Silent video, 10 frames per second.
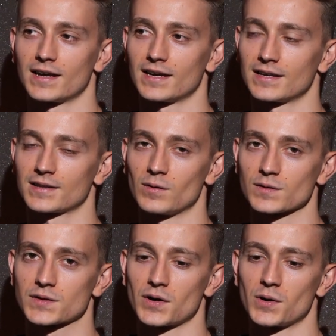And
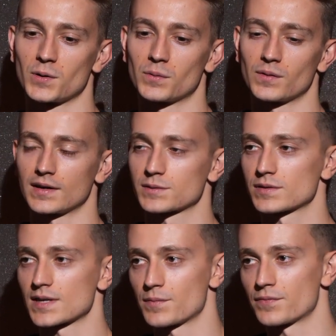also, as we
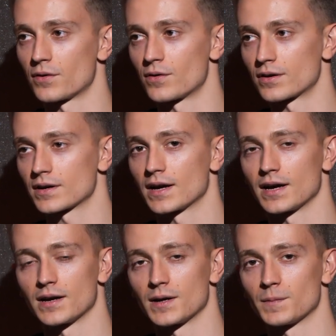said before,
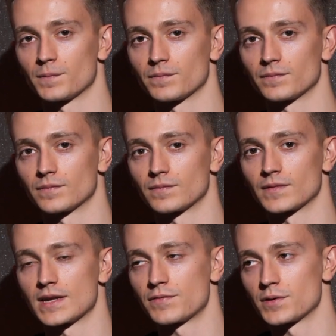
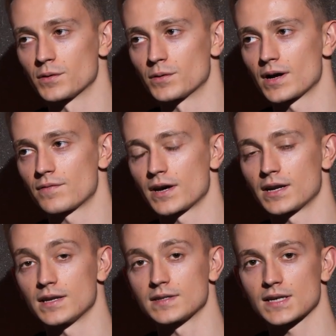if you have
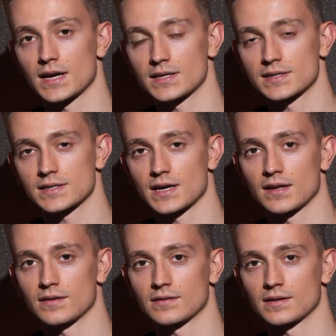any insights
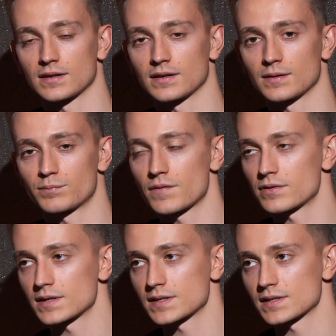and
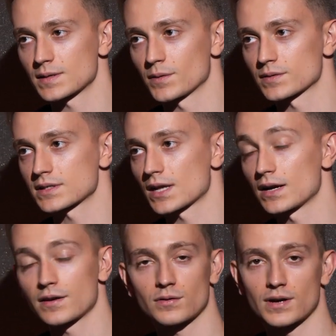preferences about
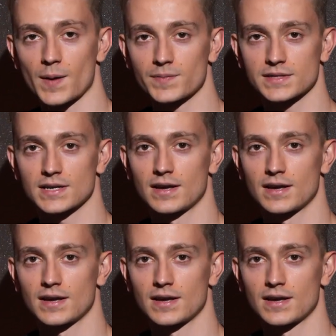styling your apps,